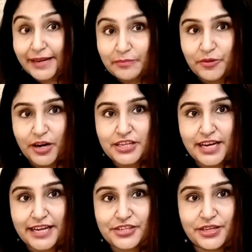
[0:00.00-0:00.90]
brush
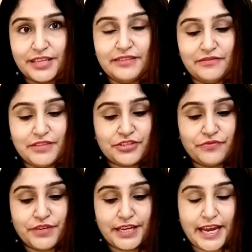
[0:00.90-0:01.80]
actually, which
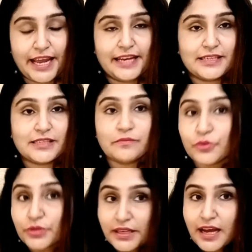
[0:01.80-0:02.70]
we can
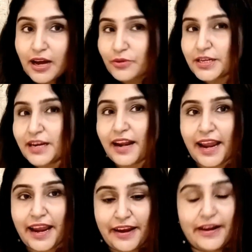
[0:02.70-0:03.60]
smoothen out our
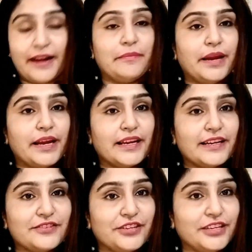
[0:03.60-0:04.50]
hair and make it really